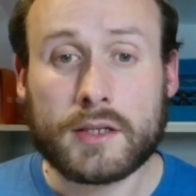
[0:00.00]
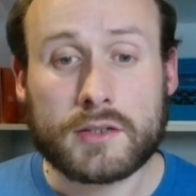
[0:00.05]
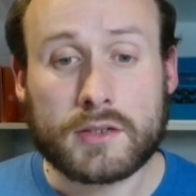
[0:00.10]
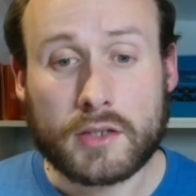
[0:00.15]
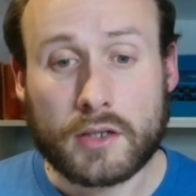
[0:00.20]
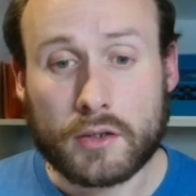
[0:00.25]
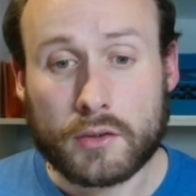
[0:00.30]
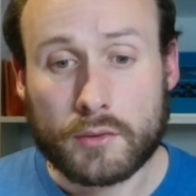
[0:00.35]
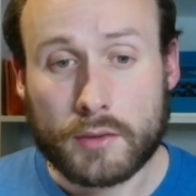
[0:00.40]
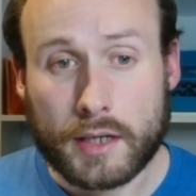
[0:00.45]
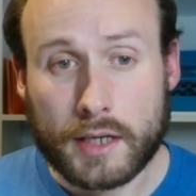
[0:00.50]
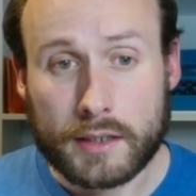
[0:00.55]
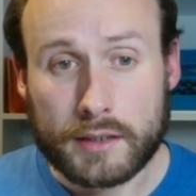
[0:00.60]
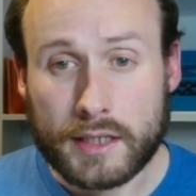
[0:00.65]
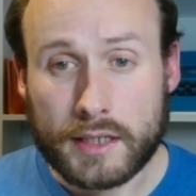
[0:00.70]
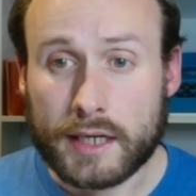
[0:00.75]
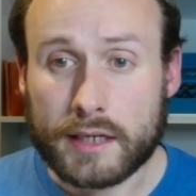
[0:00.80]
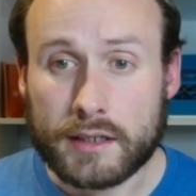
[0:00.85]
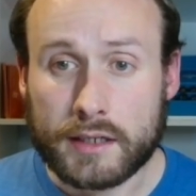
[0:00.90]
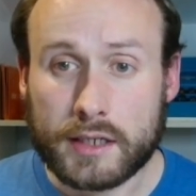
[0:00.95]
So
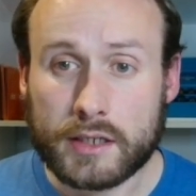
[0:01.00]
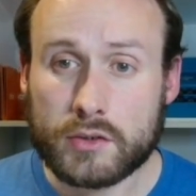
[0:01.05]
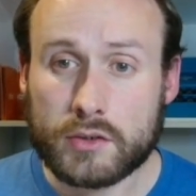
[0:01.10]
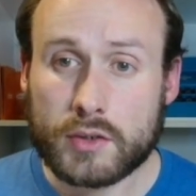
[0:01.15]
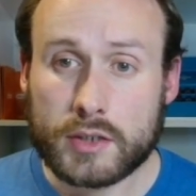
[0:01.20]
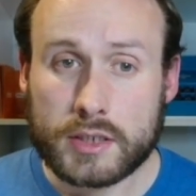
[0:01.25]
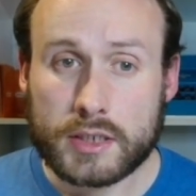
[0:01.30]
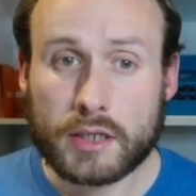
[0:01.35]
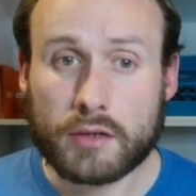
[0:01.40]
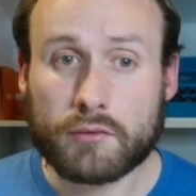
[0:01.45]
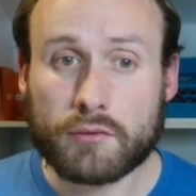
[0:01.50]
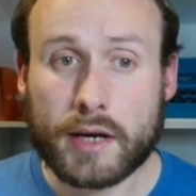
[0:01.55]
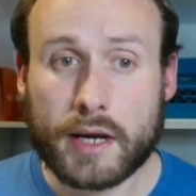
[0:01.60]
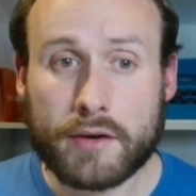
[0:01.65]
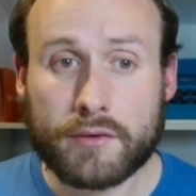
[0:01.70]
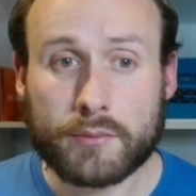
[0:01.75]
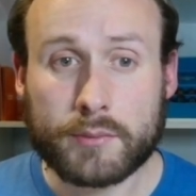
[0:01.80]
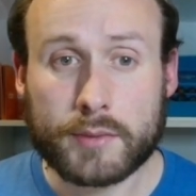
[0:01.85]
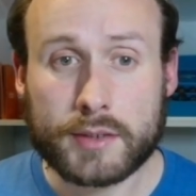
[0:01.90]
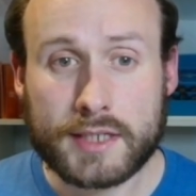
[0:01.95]
yeah, interesting
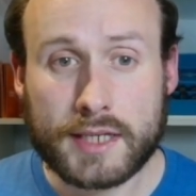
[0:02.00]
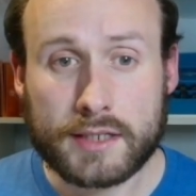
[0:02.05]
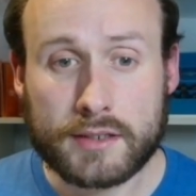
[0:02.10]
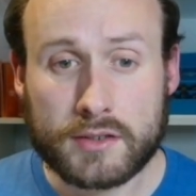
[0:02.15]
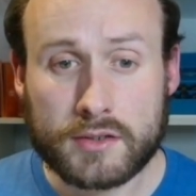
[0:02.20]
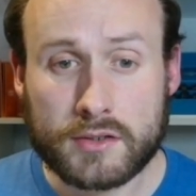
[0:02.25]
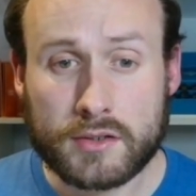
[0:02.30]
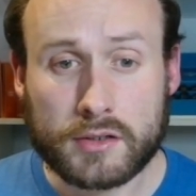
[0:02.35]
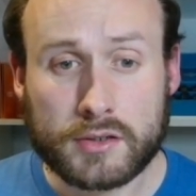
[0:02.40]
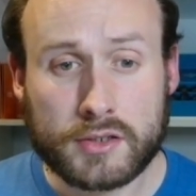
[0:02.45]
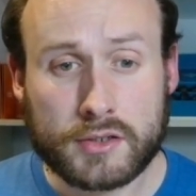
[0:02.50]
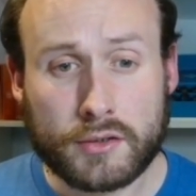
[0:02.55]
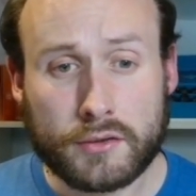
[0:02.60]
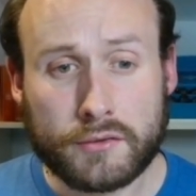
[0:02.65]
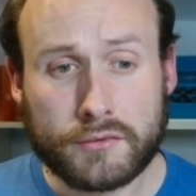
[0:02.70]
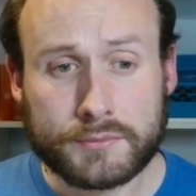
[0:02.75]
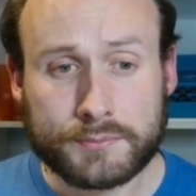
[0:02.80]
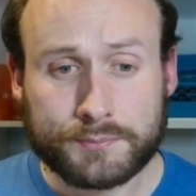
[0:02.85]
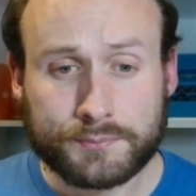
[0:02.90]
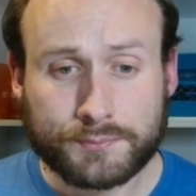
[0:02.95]
rare from the set to start us
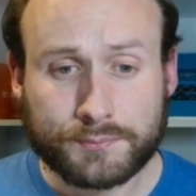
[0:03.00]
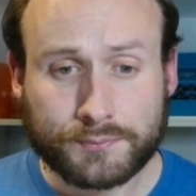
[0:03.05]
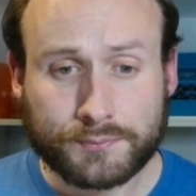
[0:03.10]
off.